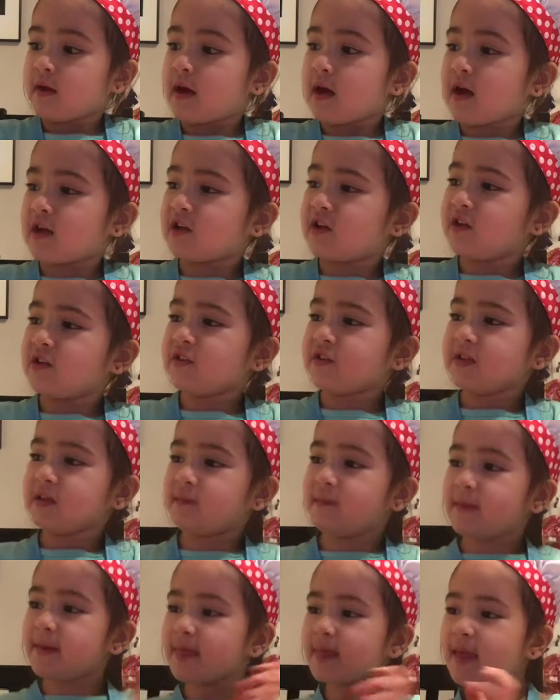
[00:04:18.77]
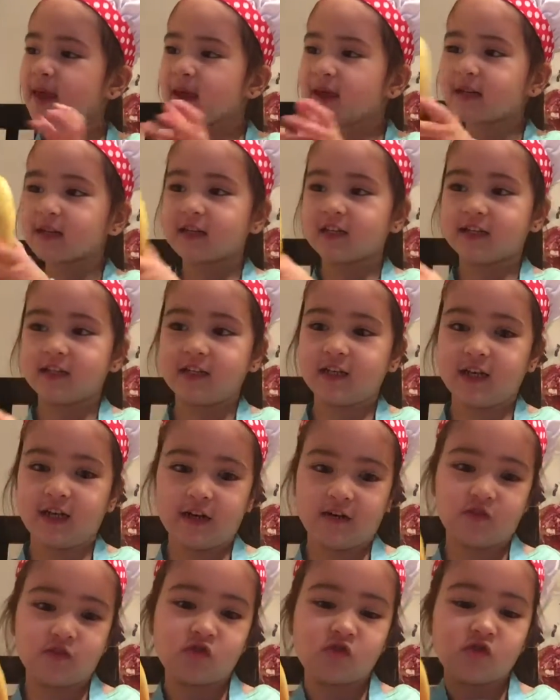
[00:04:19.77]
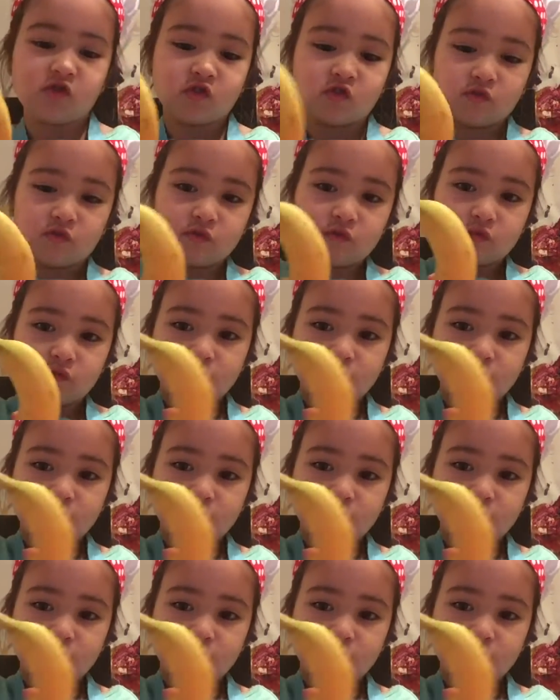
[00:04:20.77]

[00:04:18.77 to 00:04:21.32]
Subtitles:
I'll need banana in there too.